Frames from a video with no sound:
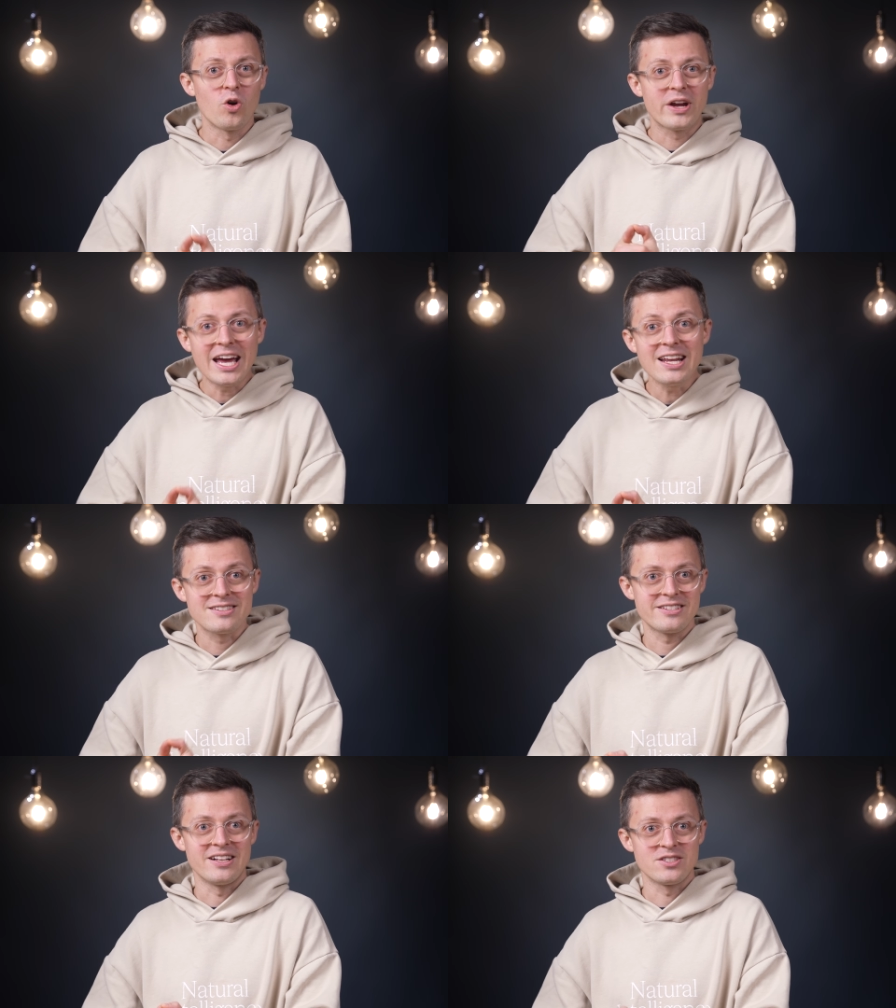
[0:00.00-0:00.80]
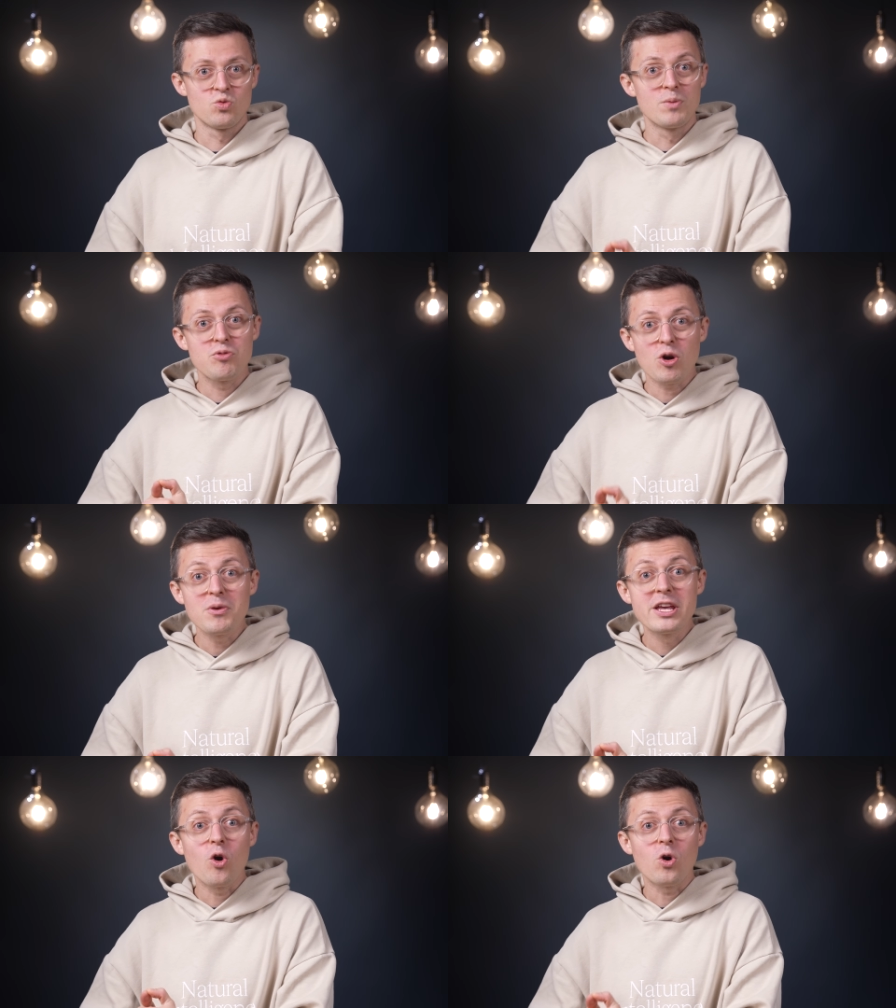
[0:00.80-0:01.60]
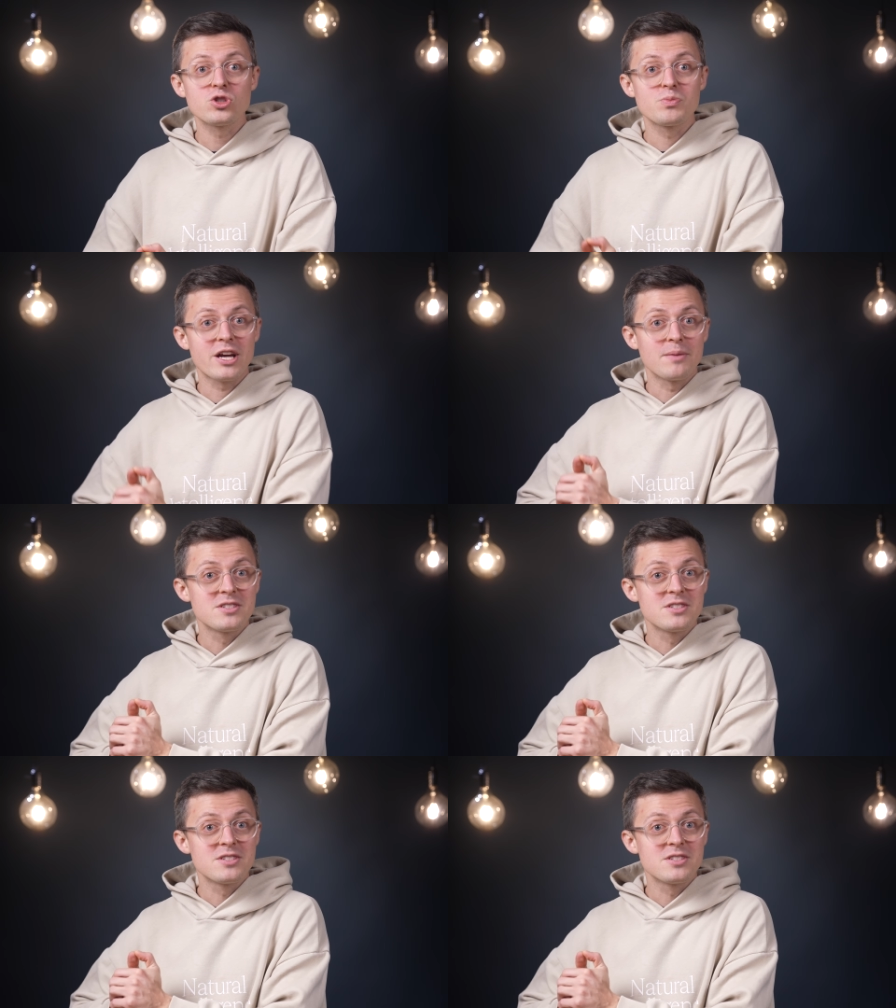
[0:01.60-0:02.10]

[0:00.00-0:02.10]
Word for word: organic cells will probably also become